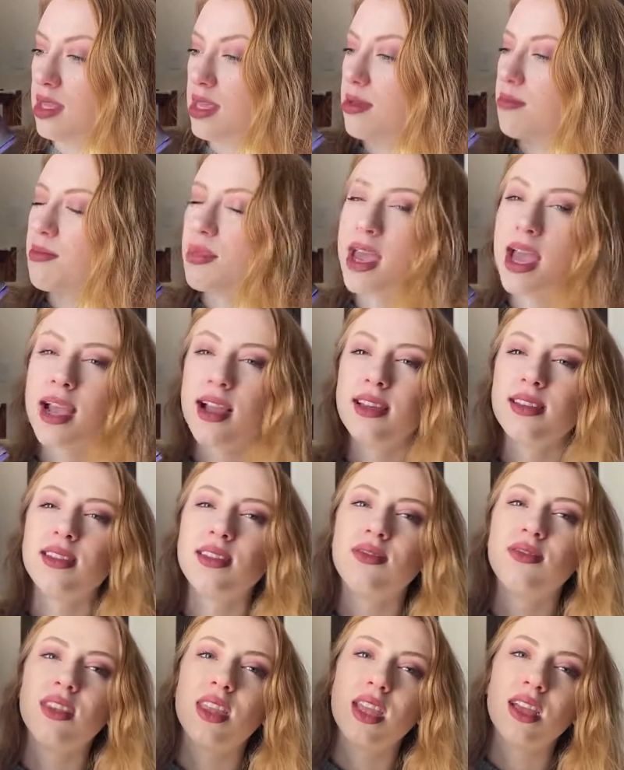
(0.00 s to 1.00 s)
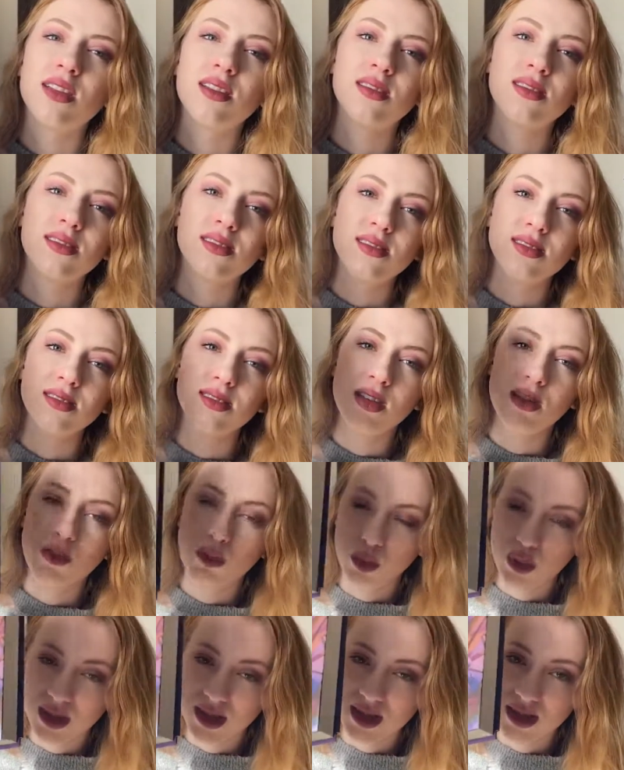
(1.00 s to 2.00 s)
impacts of things
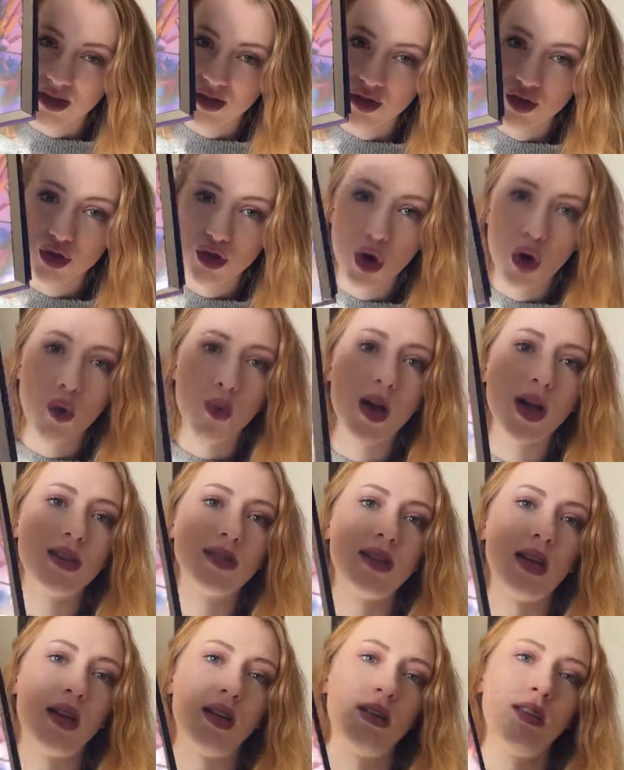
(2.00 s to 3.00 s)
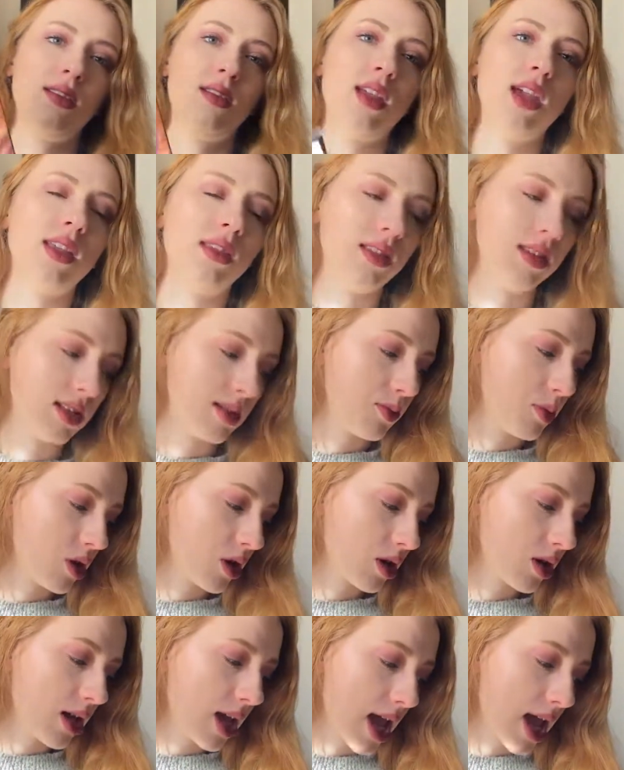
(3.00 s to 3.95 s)
was so well done in this book.